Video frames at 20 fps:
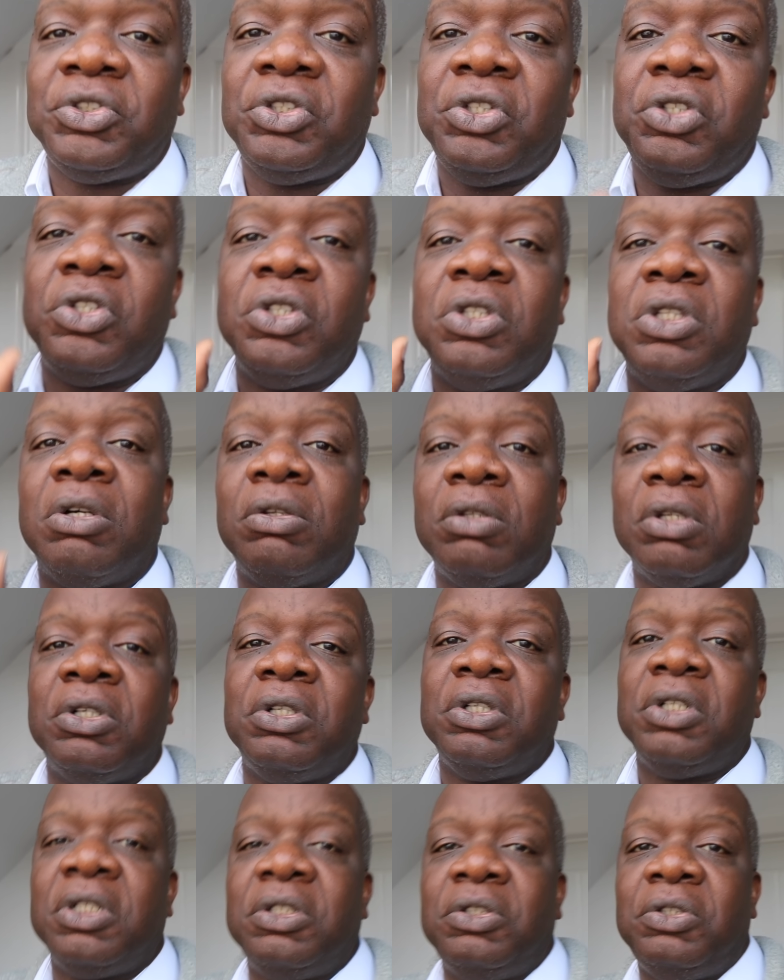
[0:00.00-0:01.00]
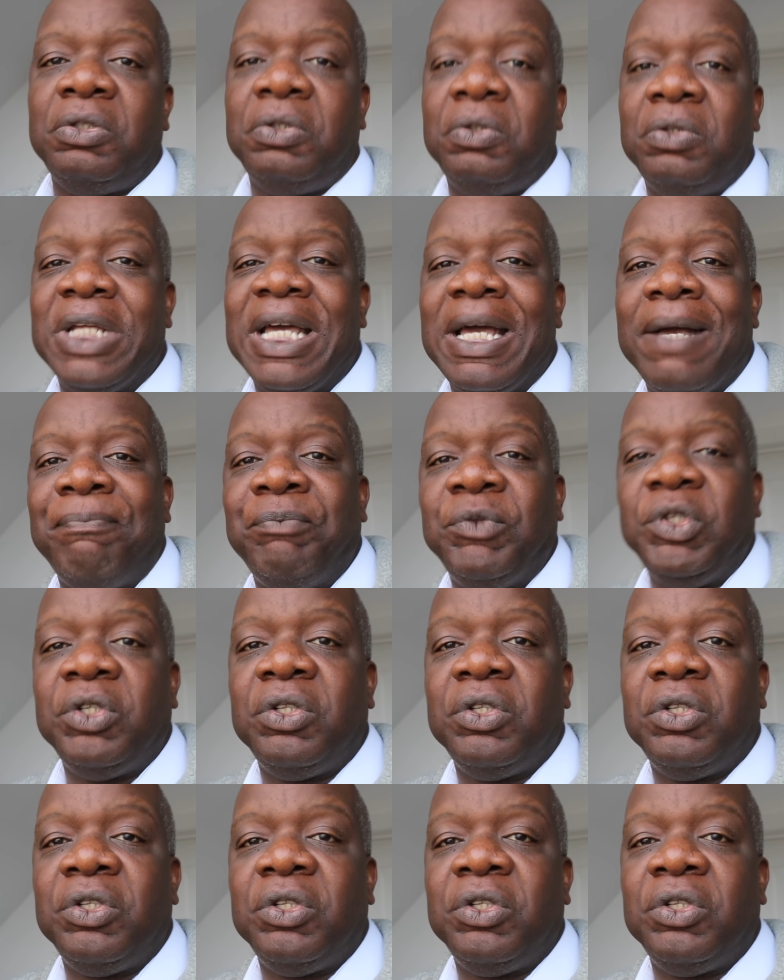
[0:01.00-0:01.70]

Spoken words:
So you can no longer do that.